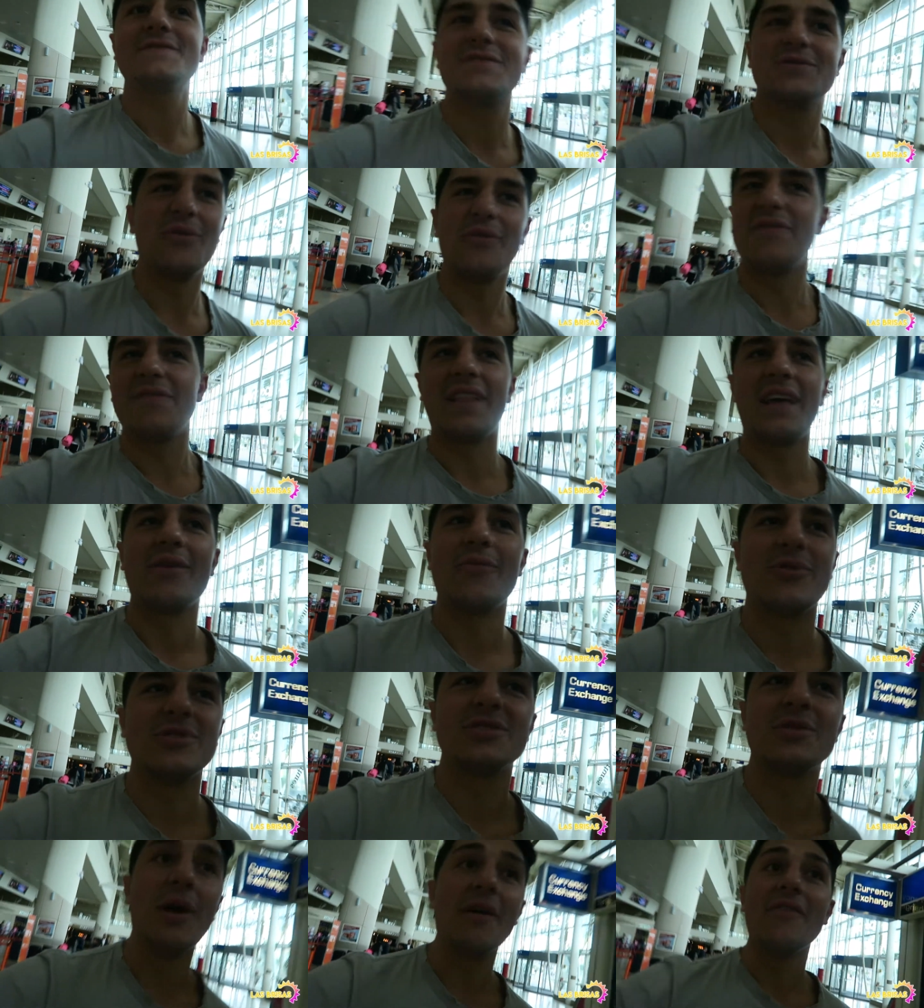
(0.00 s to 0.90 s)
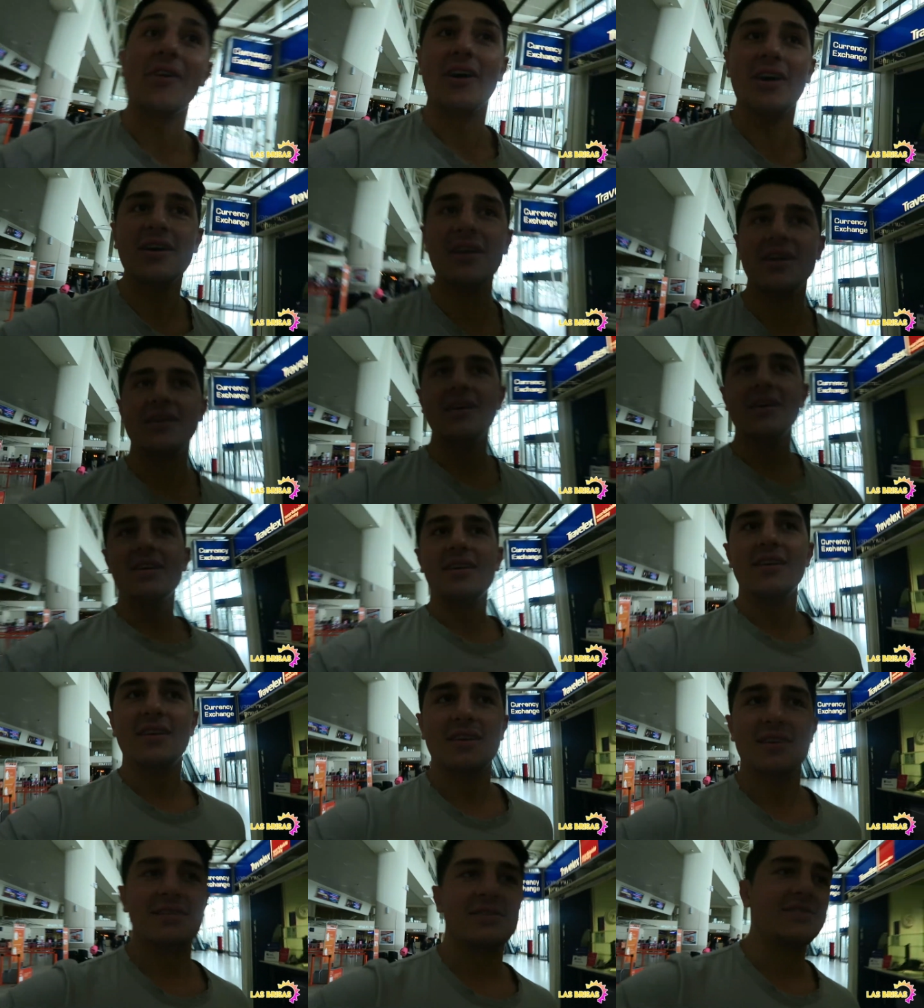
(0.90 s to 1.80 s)
sort of flight whatsoever.
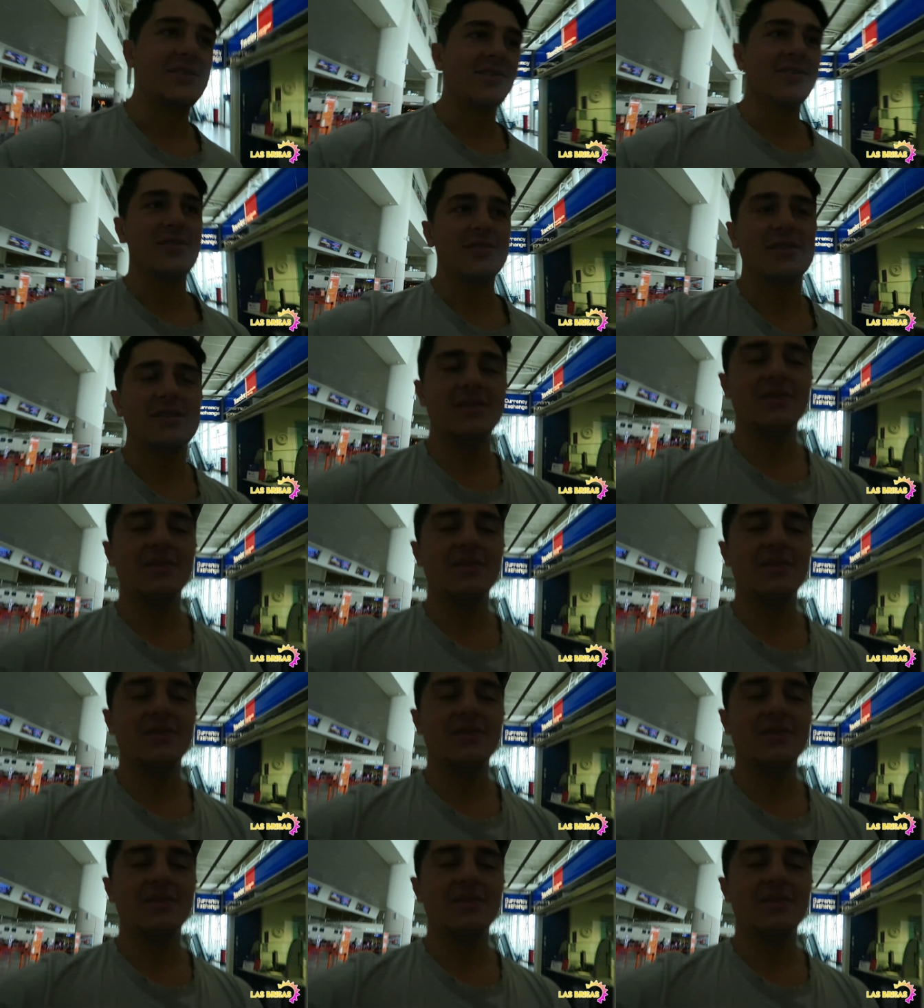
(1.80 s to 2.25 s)
So